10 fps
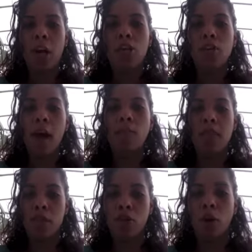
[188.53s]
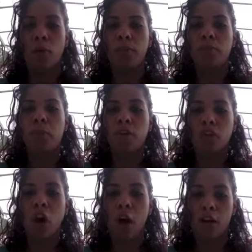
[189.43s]
So that was, the
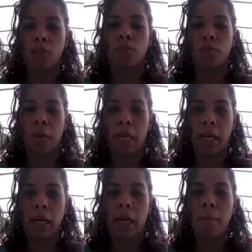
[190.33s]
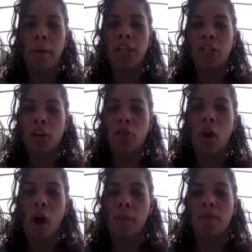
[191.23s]
talk on social media. My general
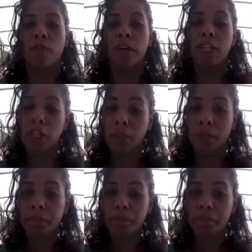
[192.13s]
observation